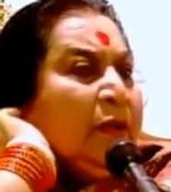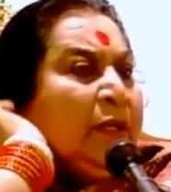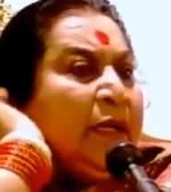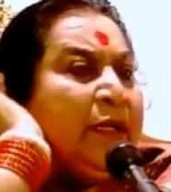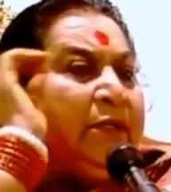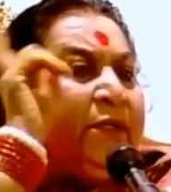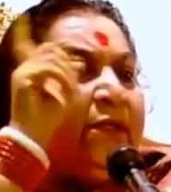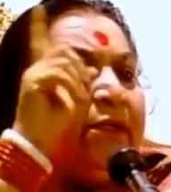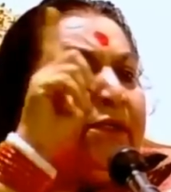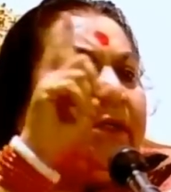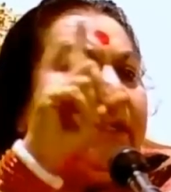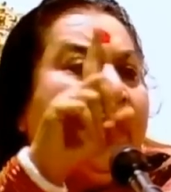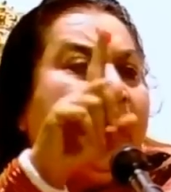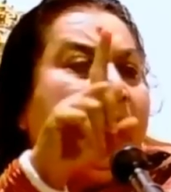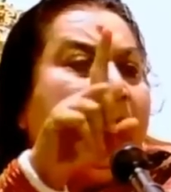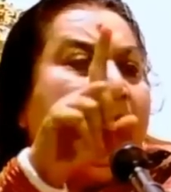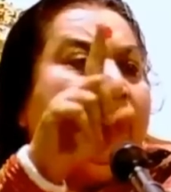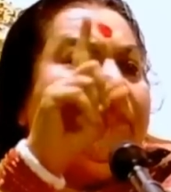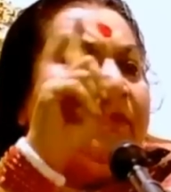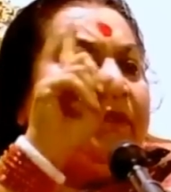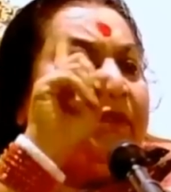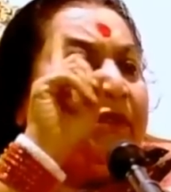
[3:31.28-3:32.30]
That's the
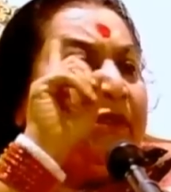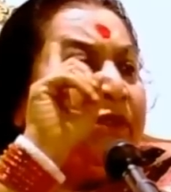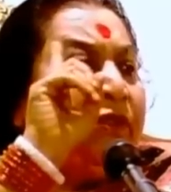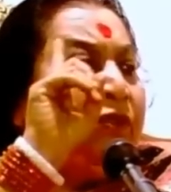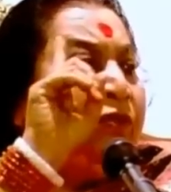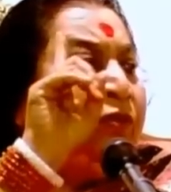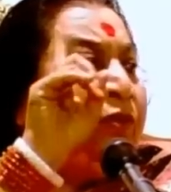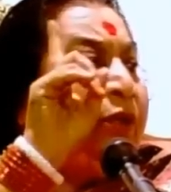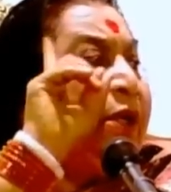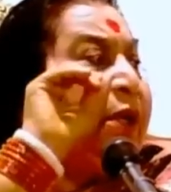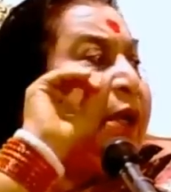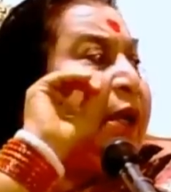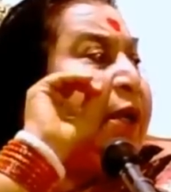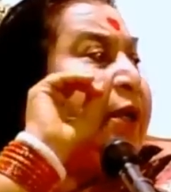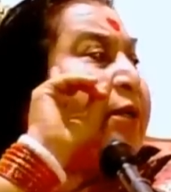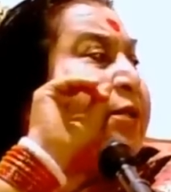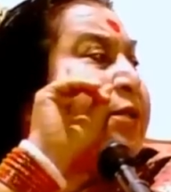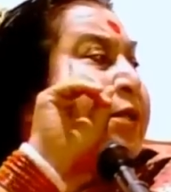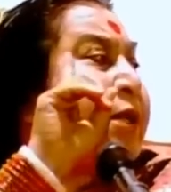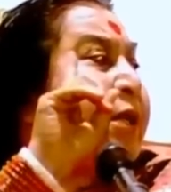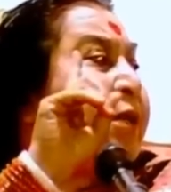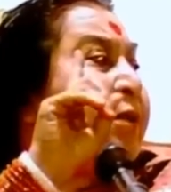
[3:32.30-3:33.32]
sign of a Sahajogi and
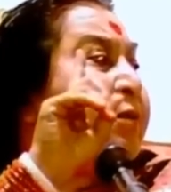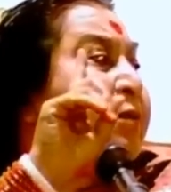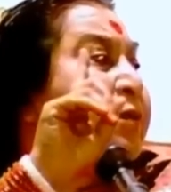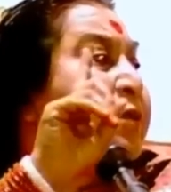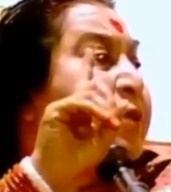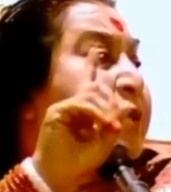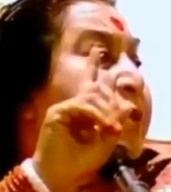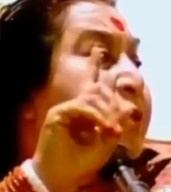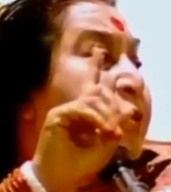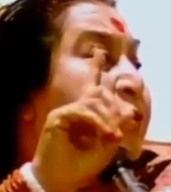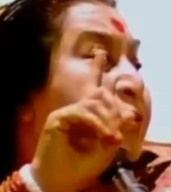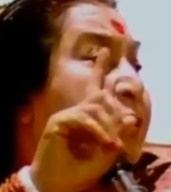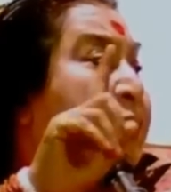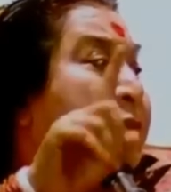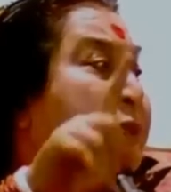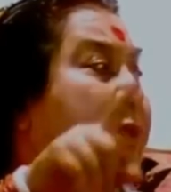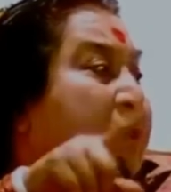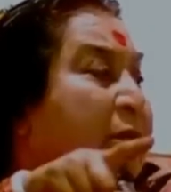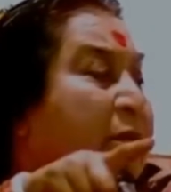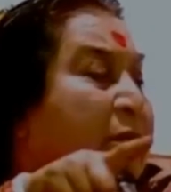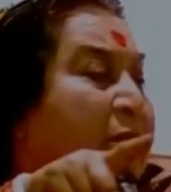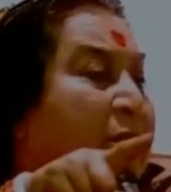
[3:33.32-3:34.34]
a sign of
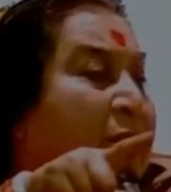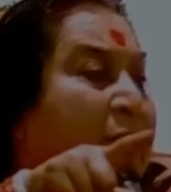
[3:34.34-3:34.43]
Sahajogini.